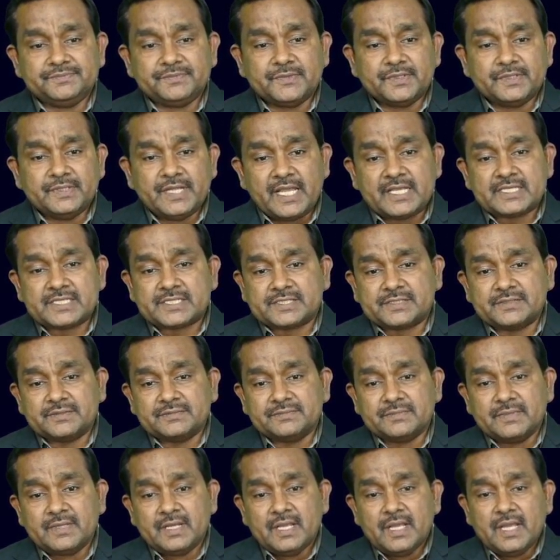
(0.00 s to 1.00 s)
Next,
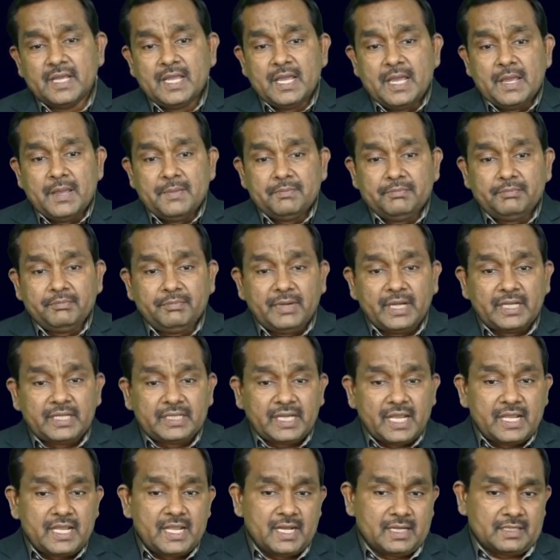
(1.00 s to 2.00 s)

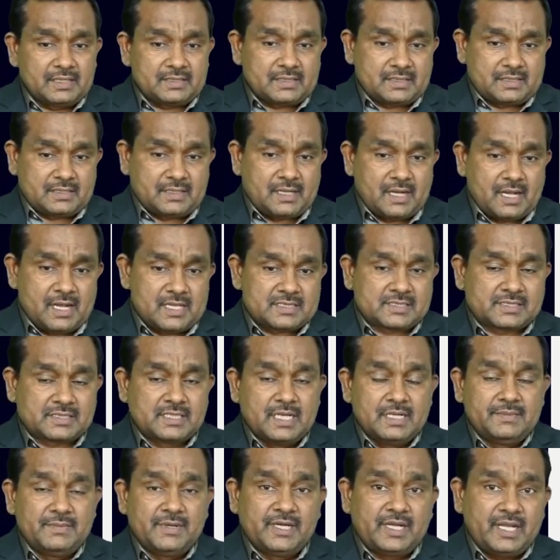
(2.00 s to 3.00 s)
material cost
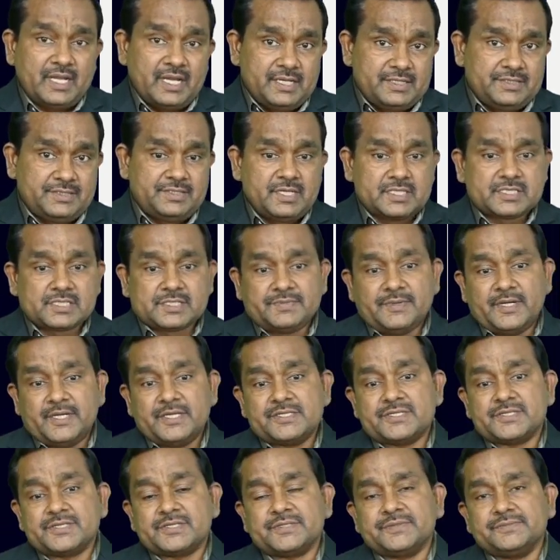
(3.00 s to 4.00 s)
element
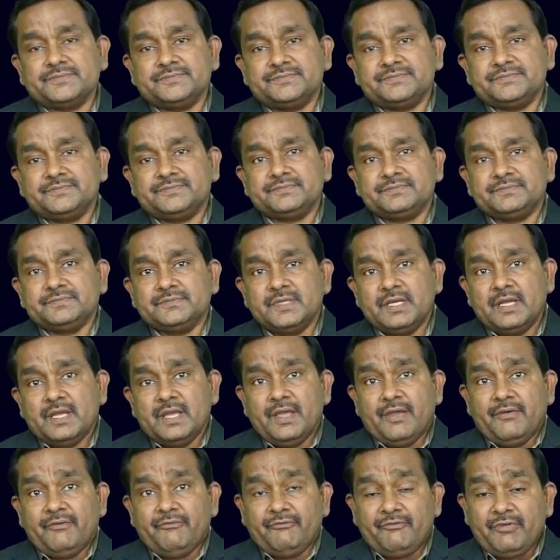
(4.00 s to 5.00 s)
adjustments,
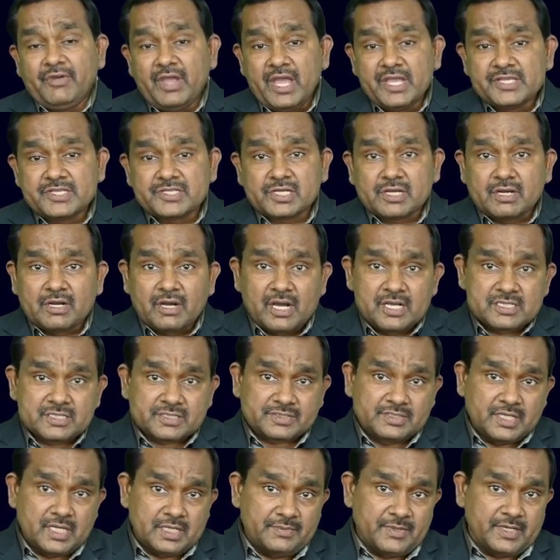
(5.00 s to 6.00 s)
wage
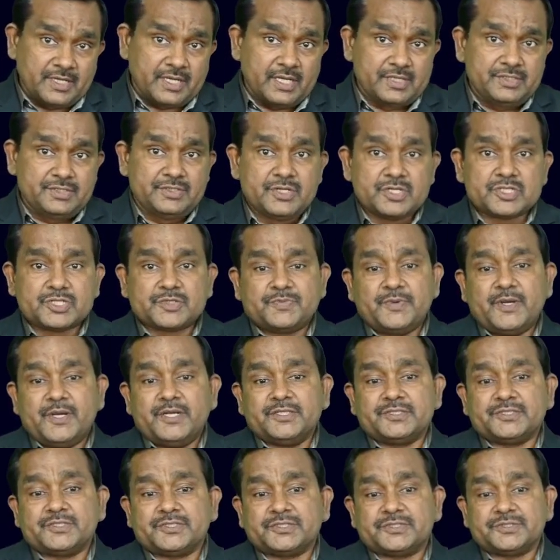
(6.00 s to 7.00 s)
cost element
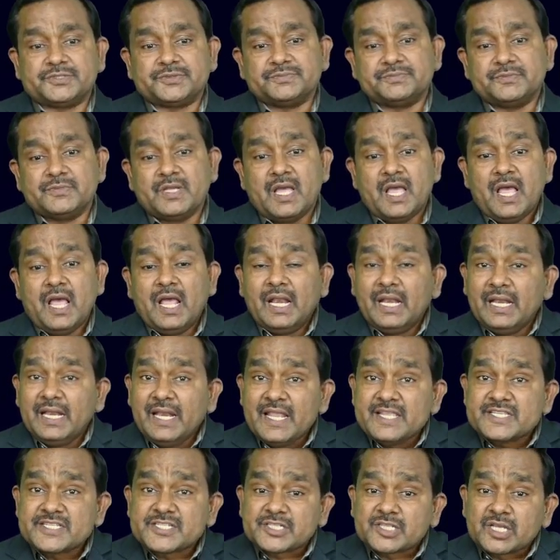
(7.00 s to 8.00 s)
adjustments,
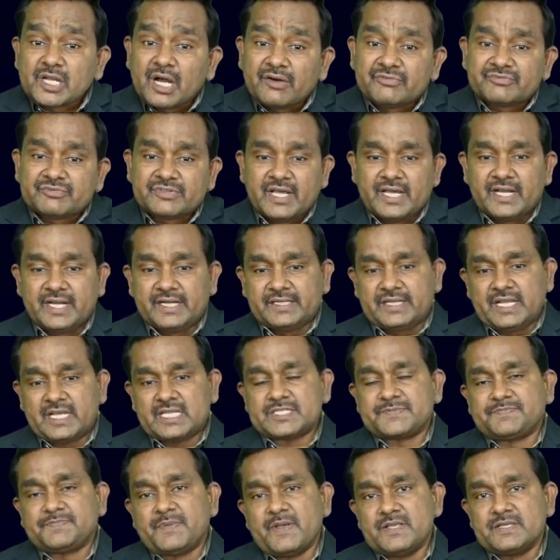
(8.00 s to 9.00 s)
list of direct
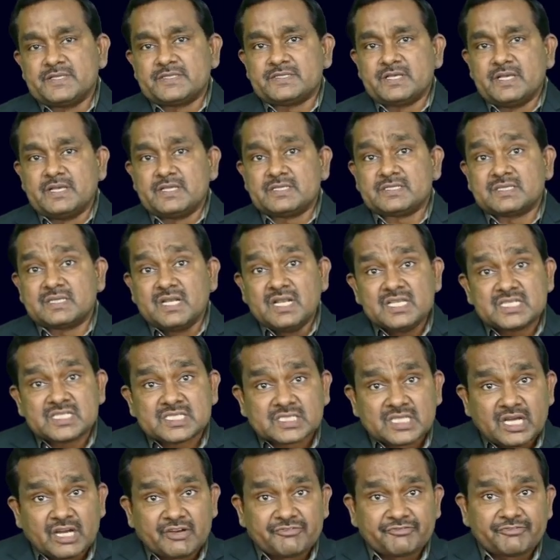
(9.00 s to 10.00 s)
expenses,
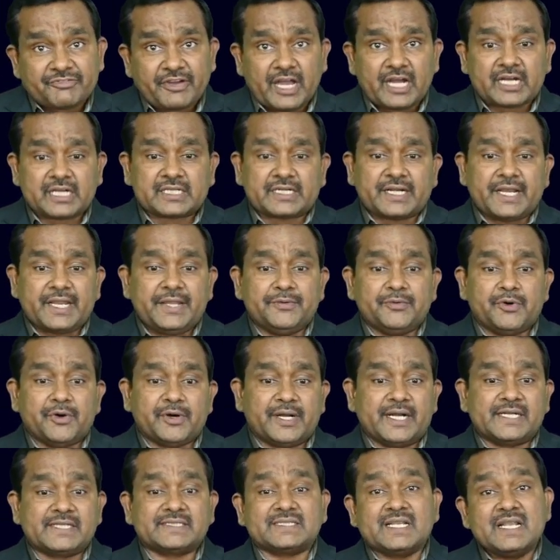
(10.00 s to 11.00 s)
list of factory
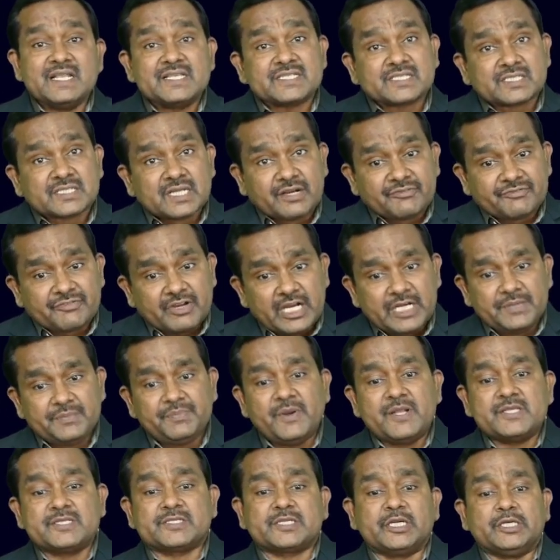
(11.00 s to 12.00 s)
overheads, list of
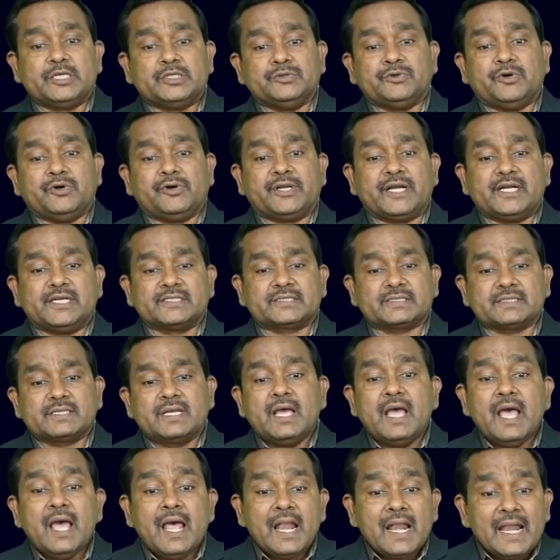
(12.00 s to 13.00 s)
administrative overheads,
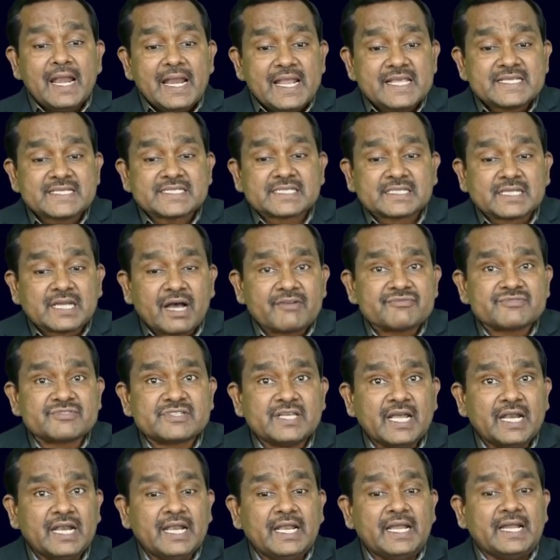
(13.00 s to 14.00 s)
list of
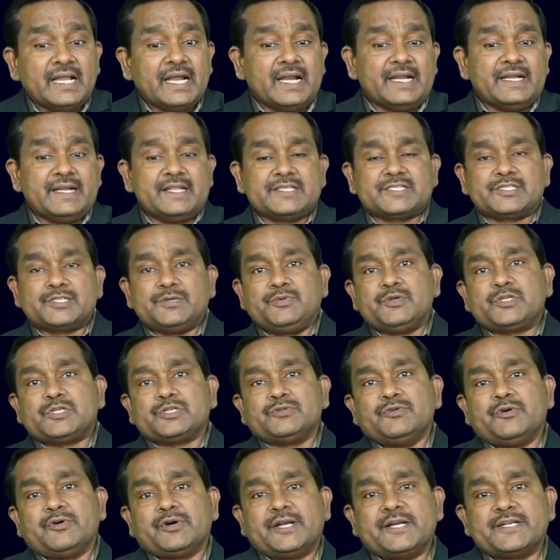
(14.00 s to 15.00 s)
selling and
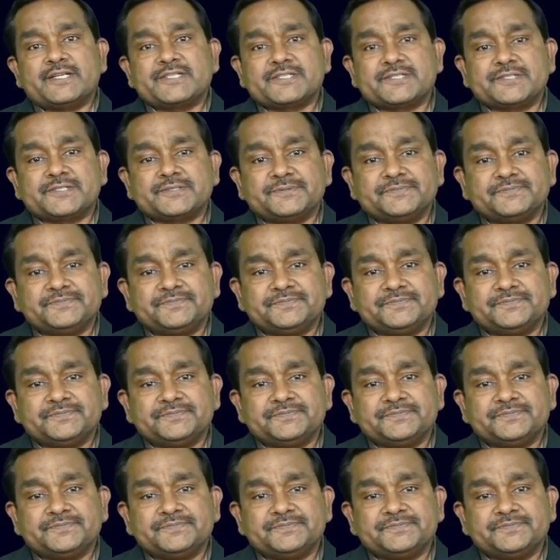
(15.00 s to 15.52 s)
distribution overheads.